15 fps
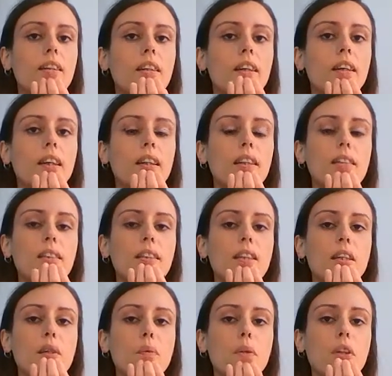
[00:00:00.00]
I'll see
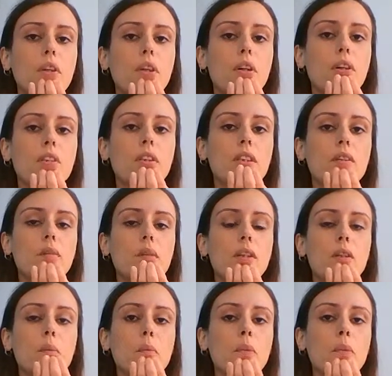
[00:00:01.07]
what thoughts come up